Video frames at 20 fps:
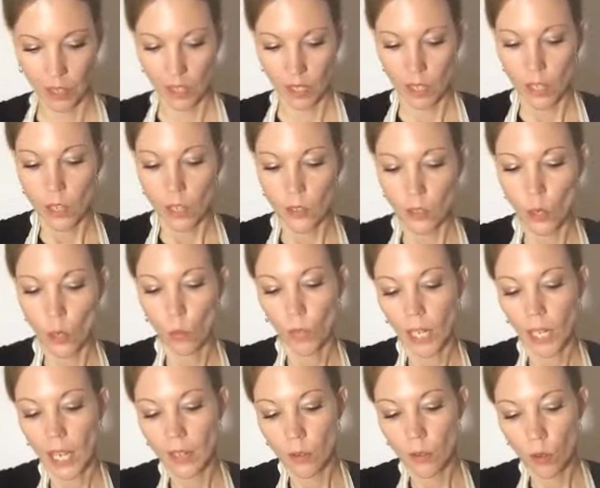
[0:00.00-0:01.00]
So what
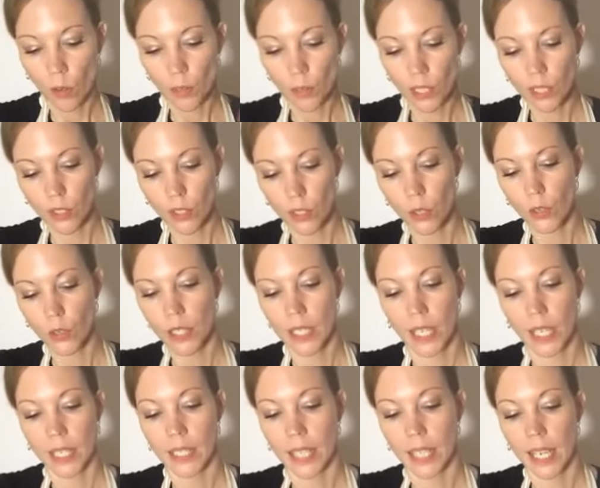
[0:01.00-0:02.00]
I normally do is
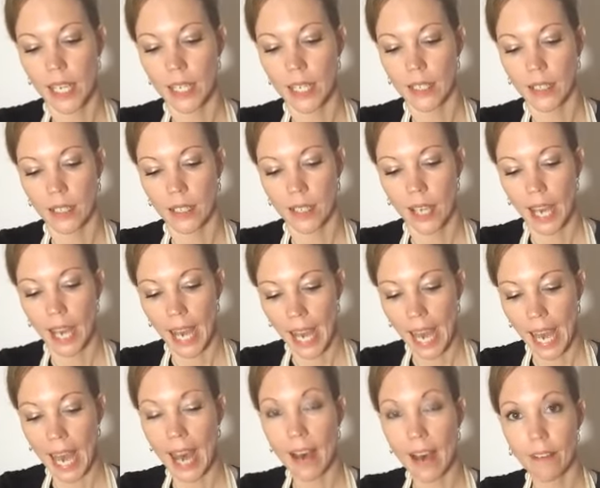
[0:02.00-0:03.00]
I take
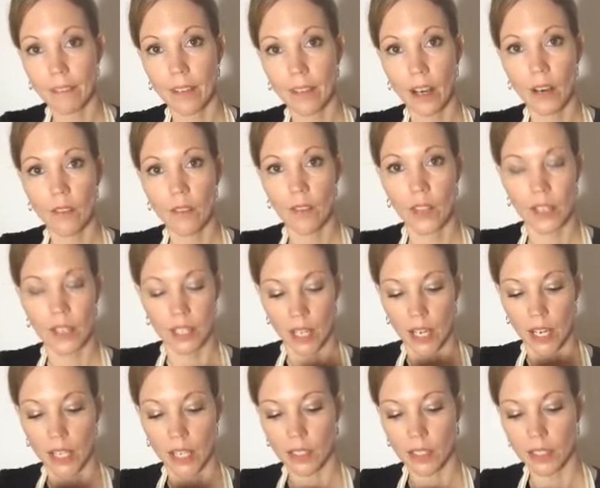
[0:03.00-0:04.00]
half of the
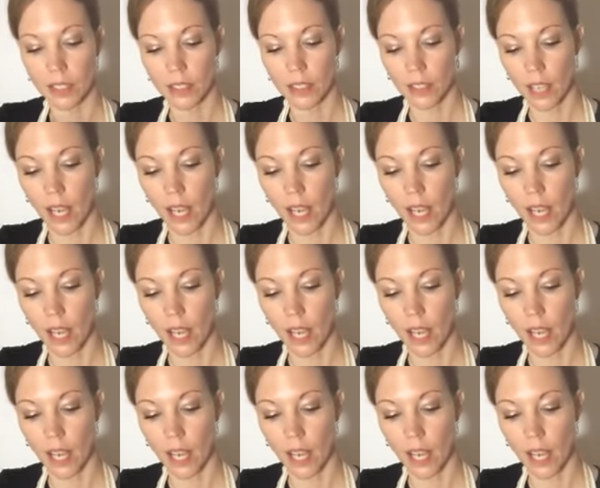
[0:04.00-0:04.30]
nuts.